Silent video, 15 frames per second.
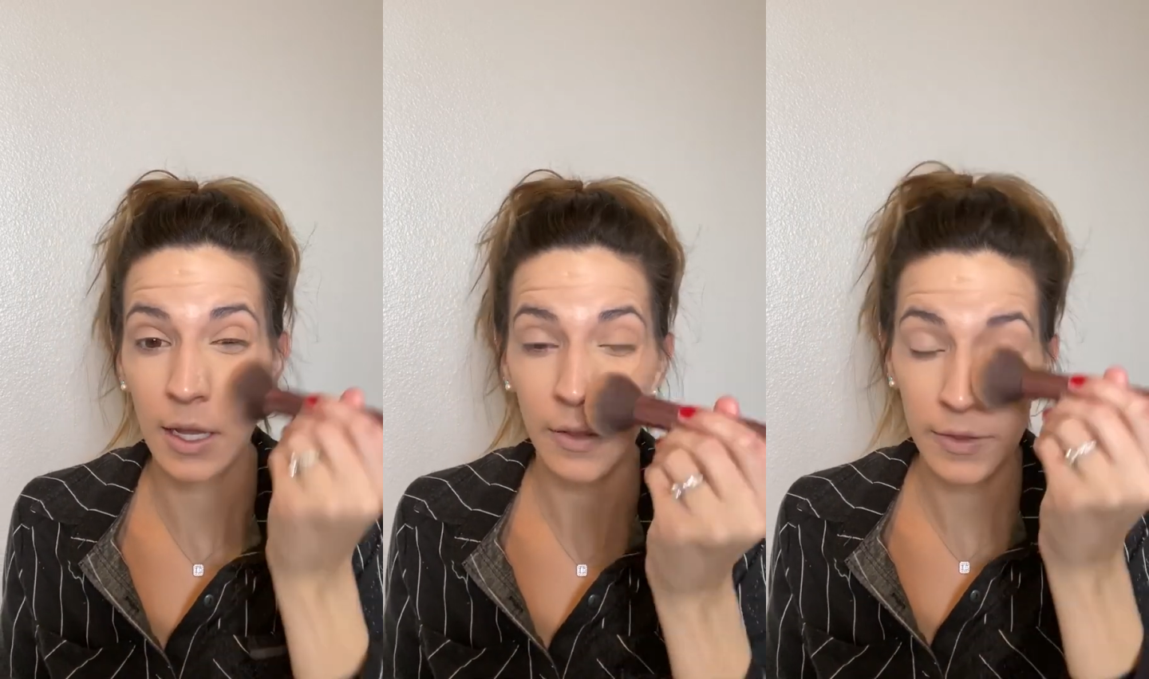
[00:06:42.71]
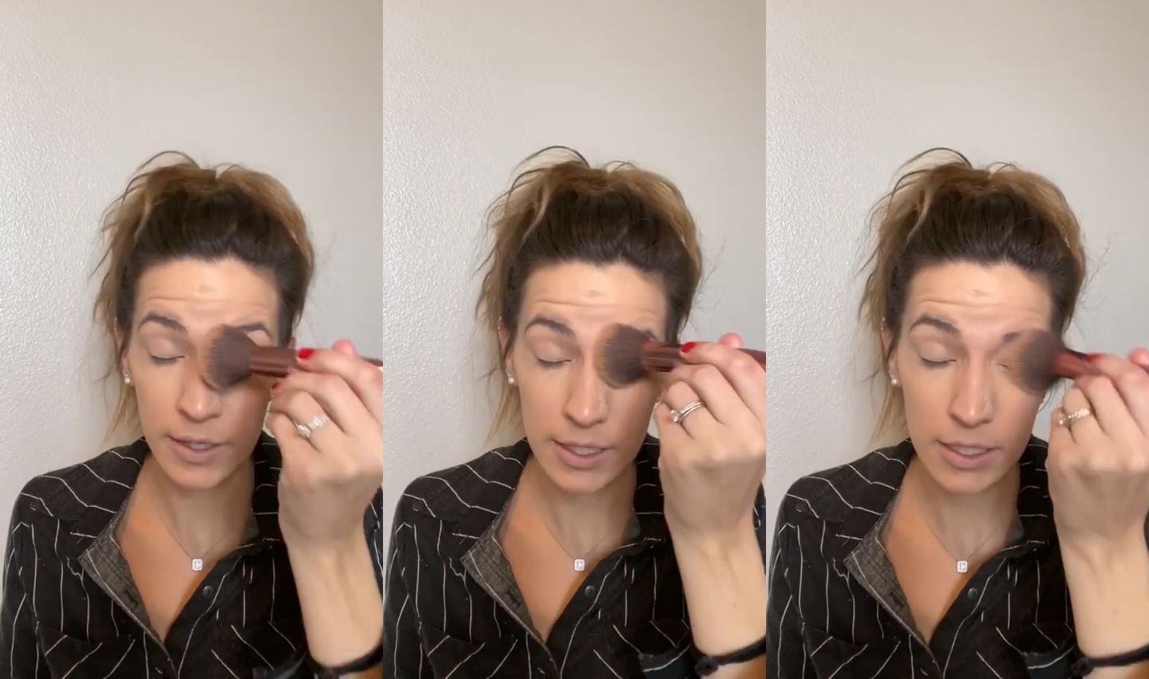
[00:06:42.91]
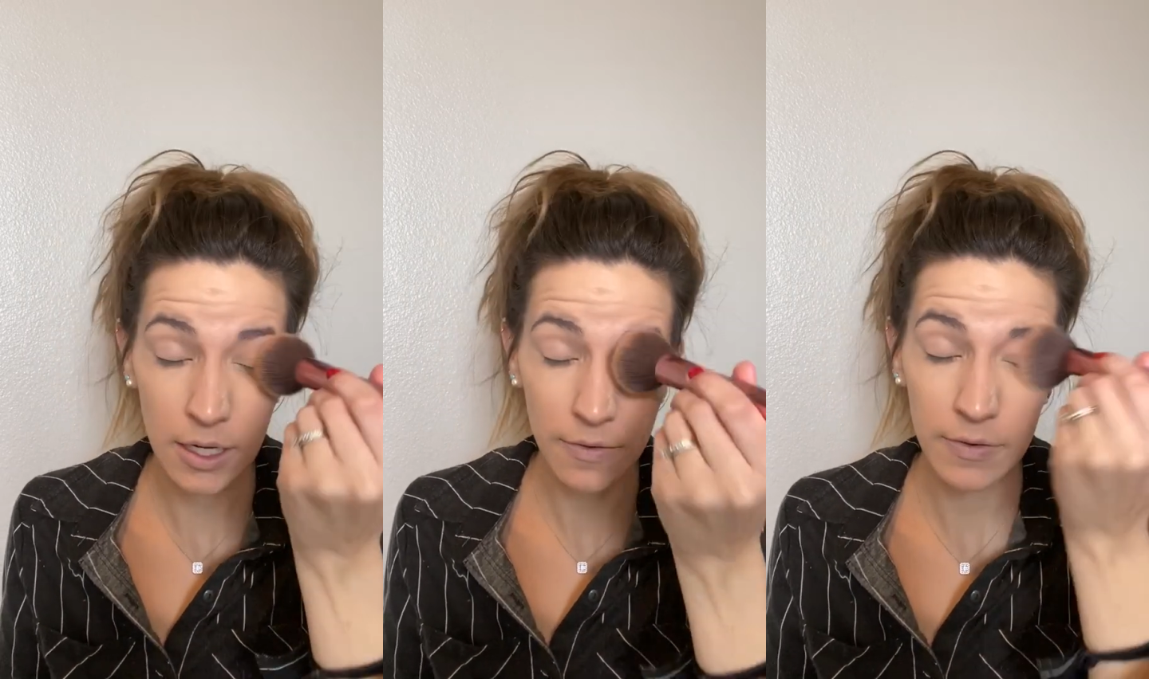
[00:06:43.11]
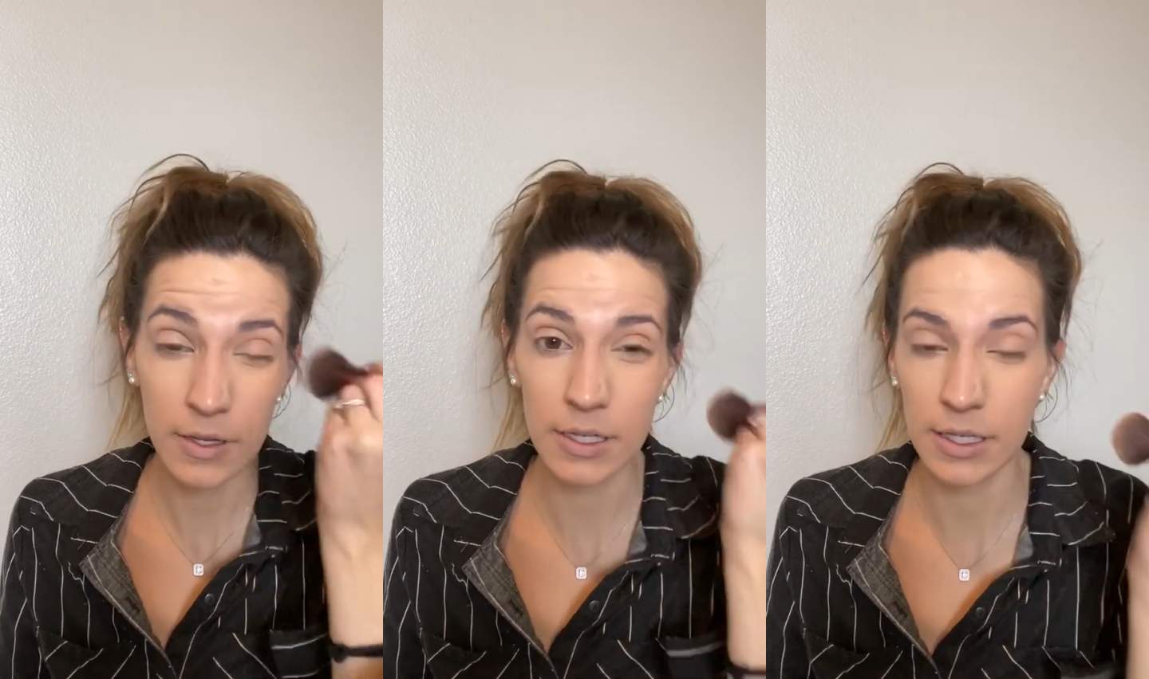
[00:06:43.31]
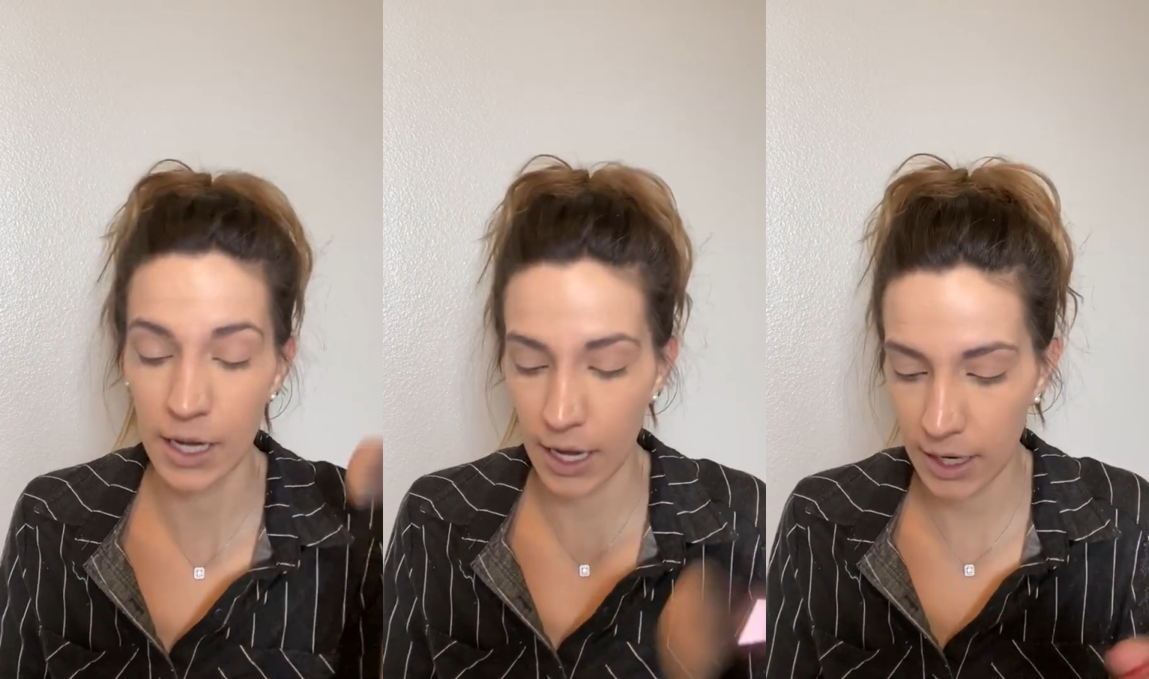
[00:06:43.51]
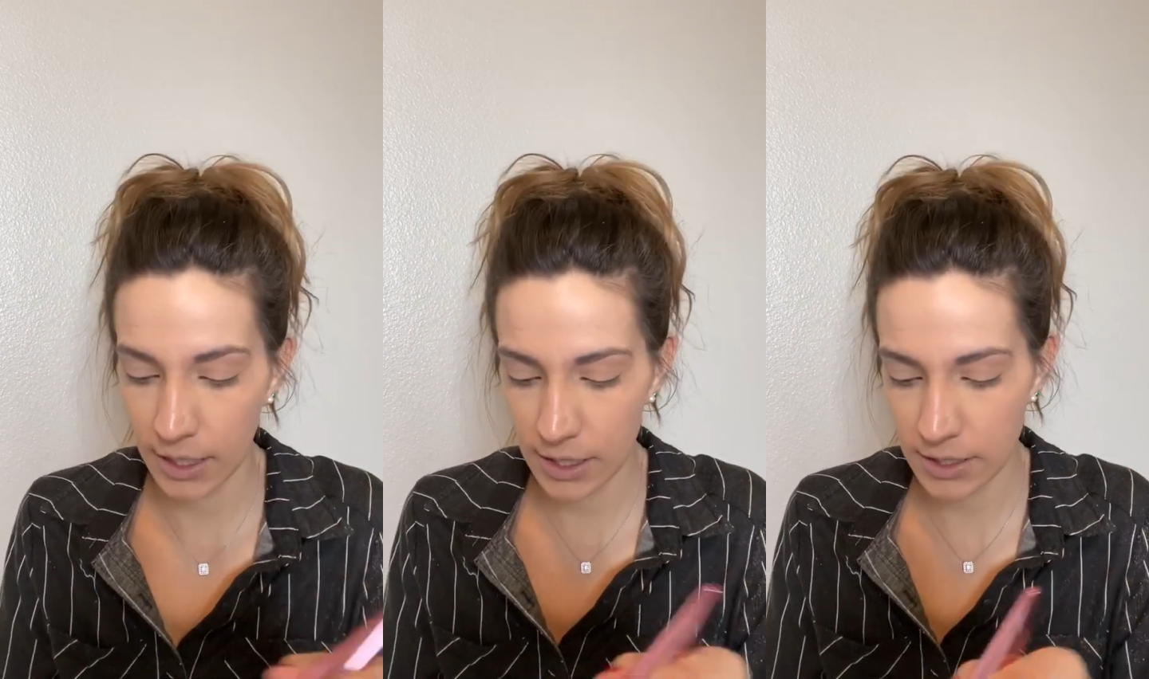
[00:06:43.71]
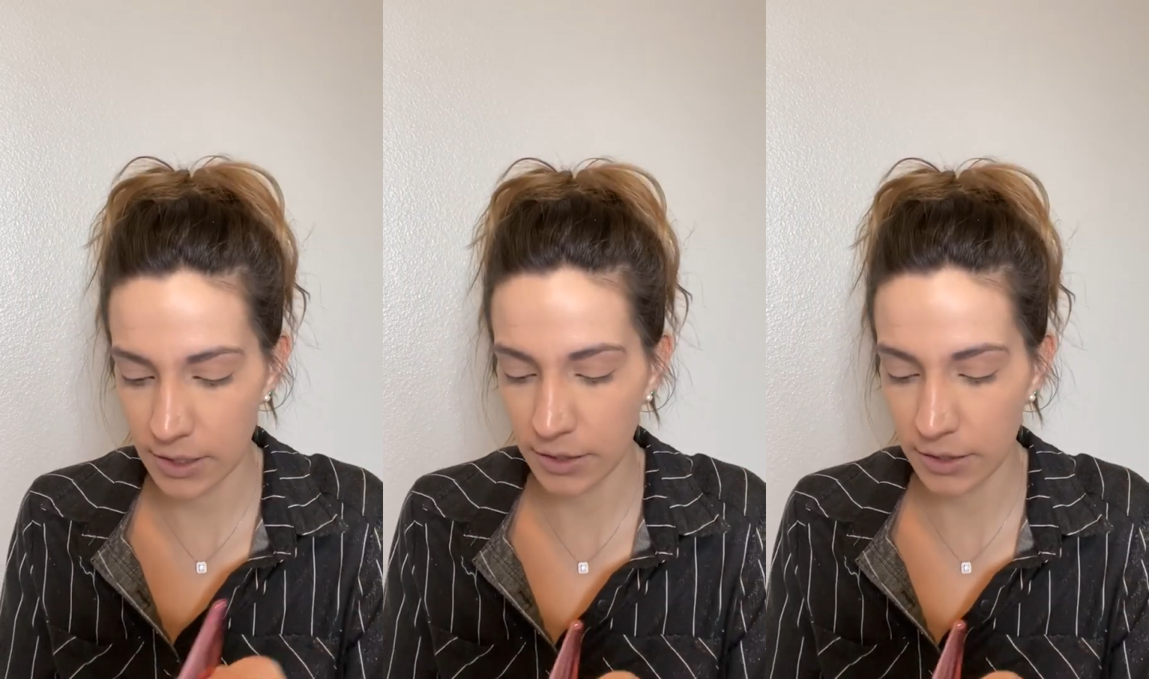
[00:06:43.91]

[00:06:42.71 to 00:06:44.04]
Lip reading: Now this stuff, it kind of gets